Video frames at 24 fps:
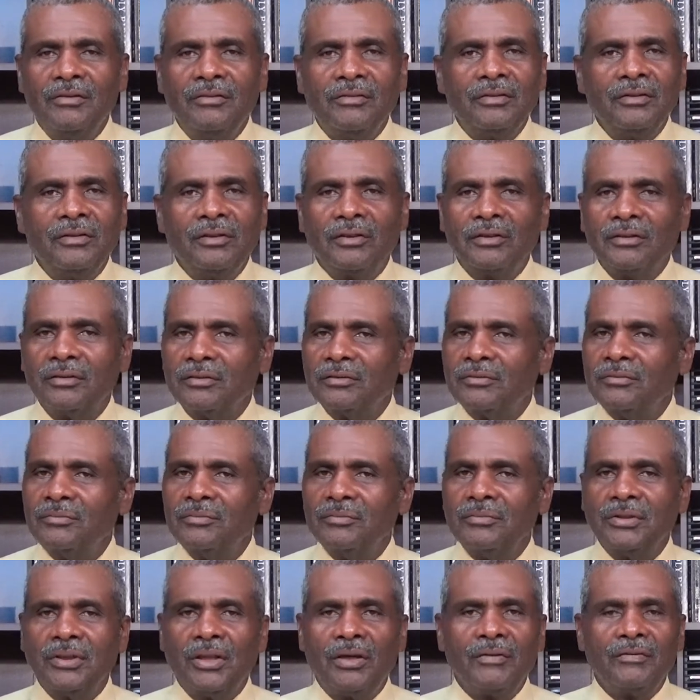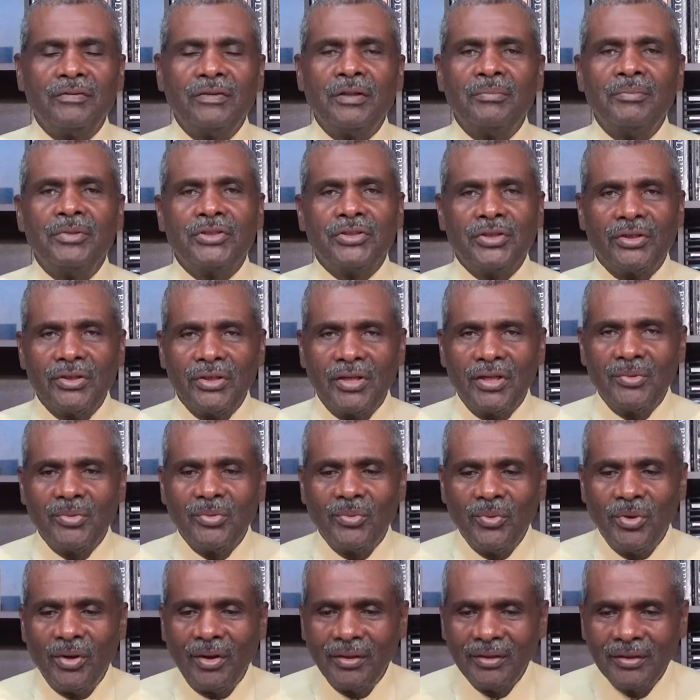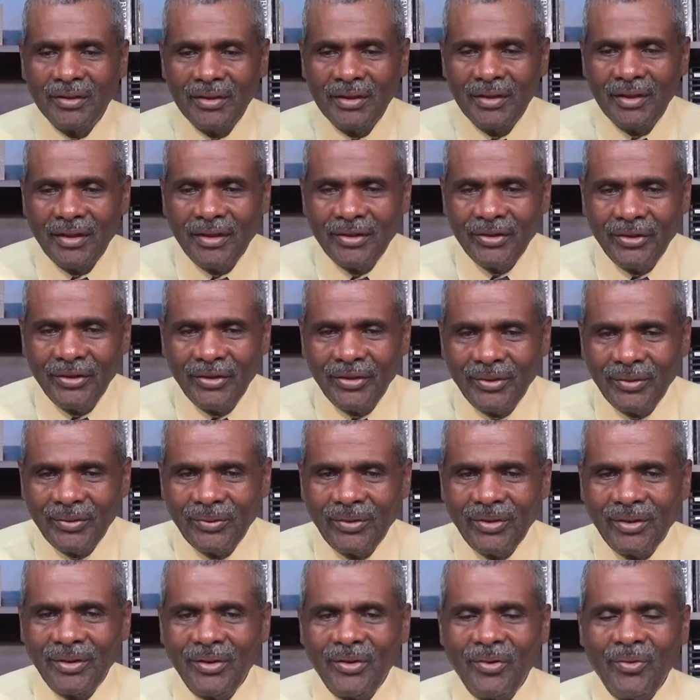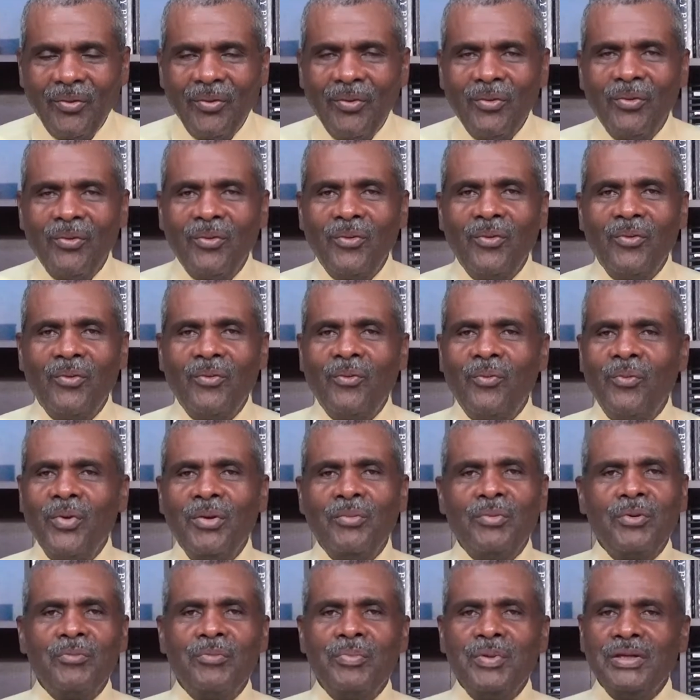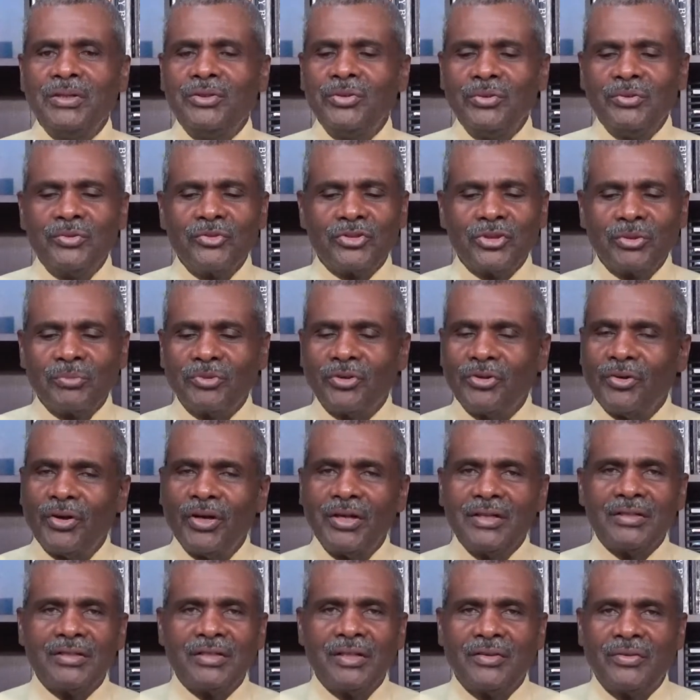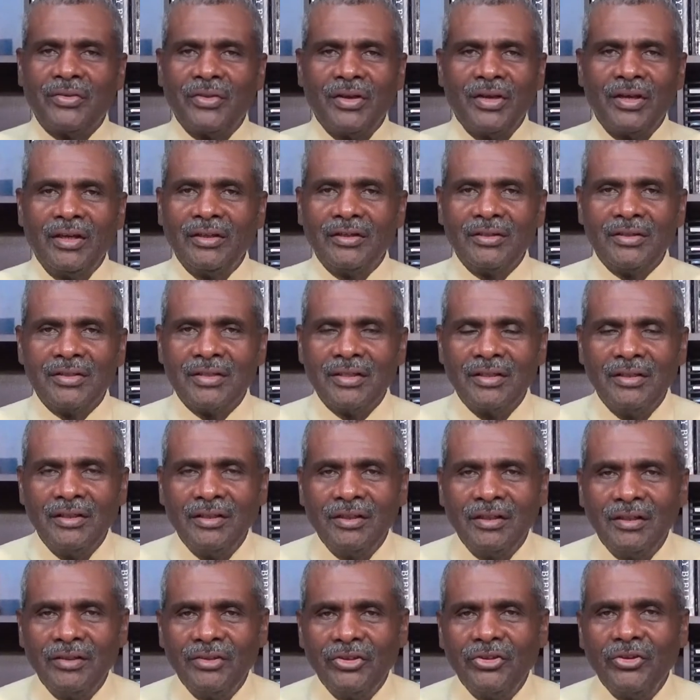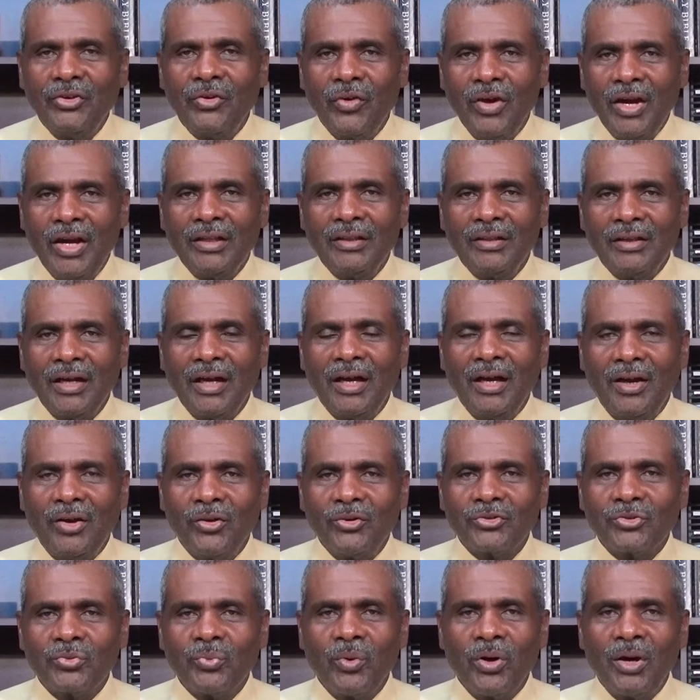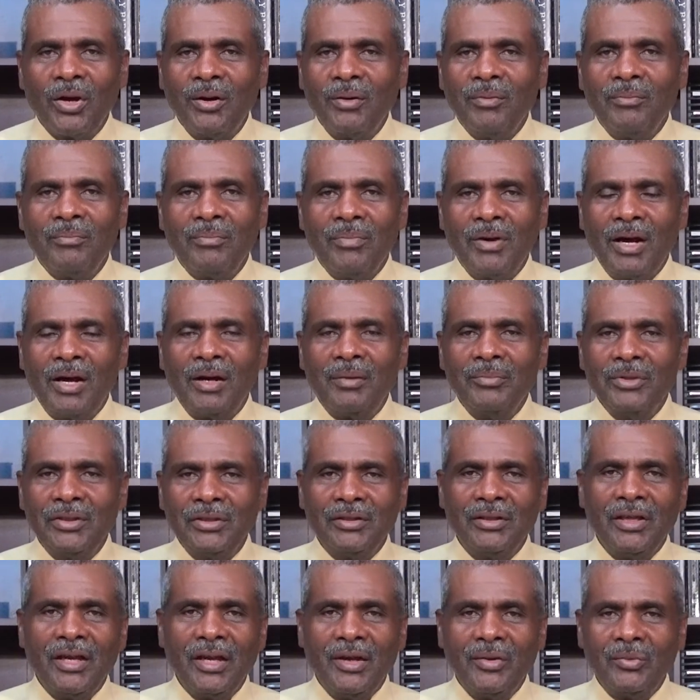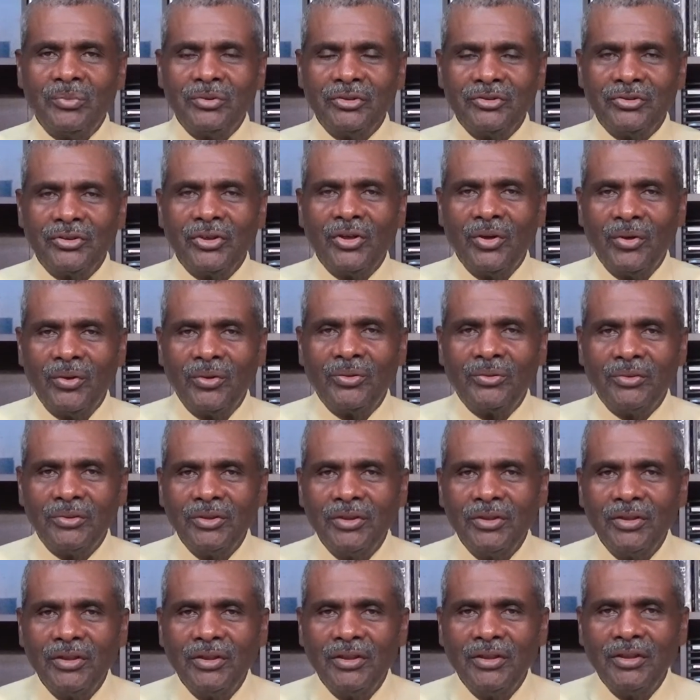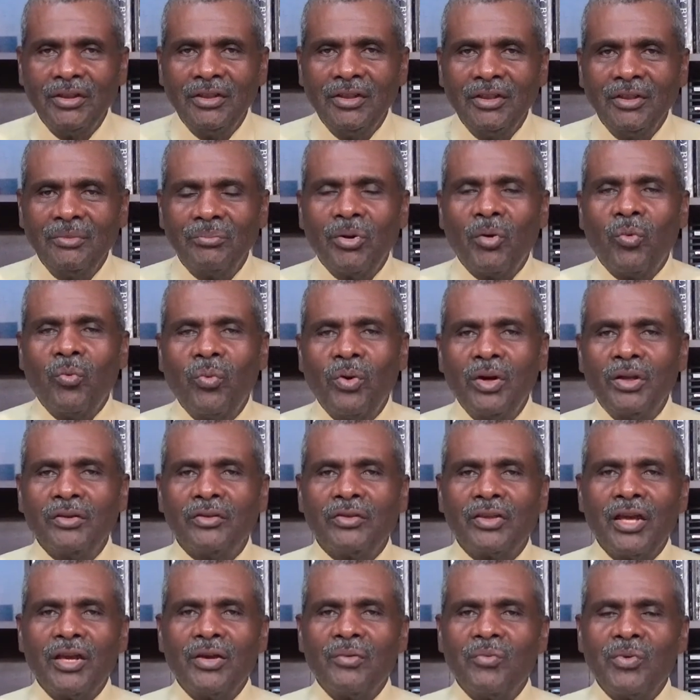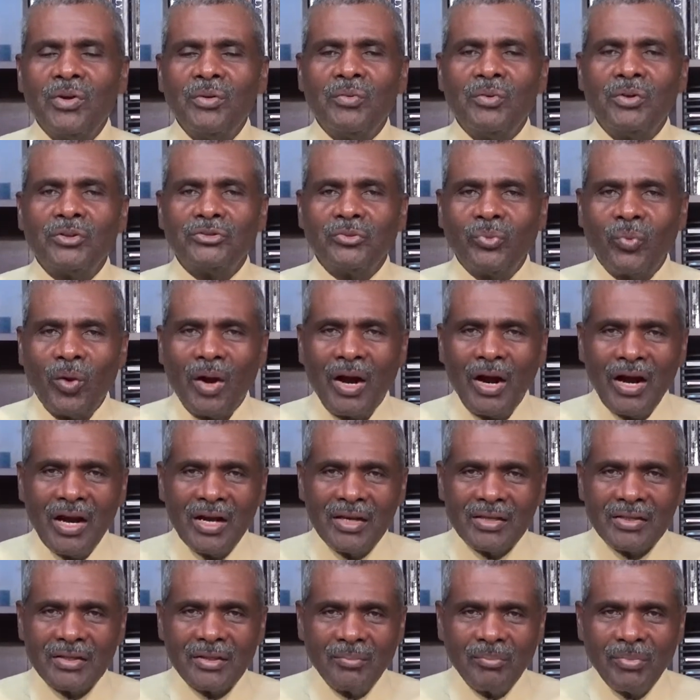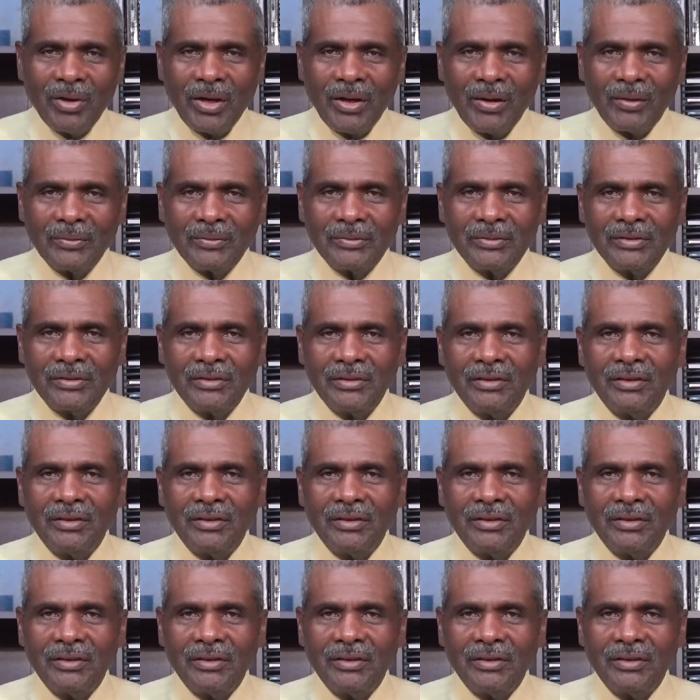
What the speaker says: look, beloved, let me tell you what, you know, we would be doing some crazy things, you know, at the house while mom and dad was gone. But one thing we was wise about,